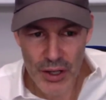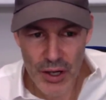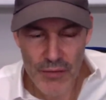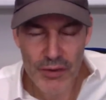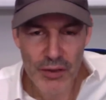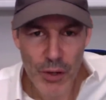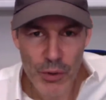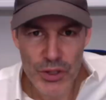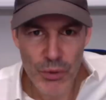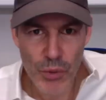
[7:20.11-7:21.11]
Obviously, I
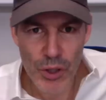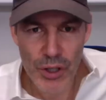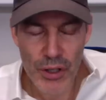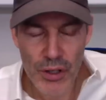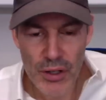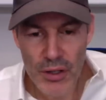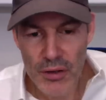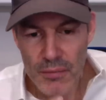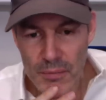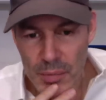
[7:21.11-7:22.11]
wish it would,
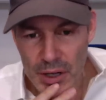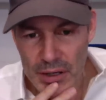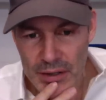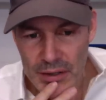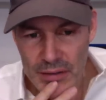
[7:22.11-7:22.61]
but